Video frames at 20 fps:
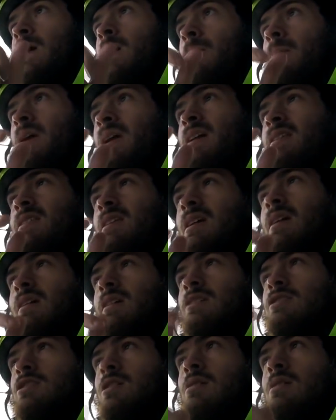But I think
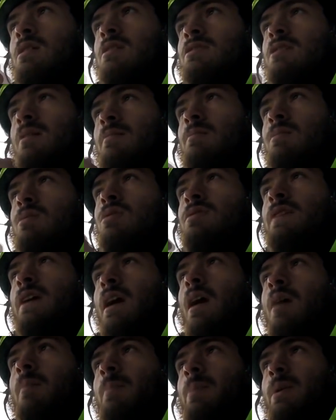as long as I'm
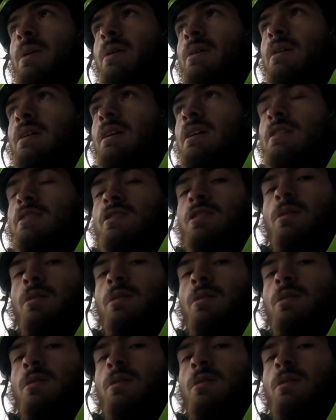moving uphill, it's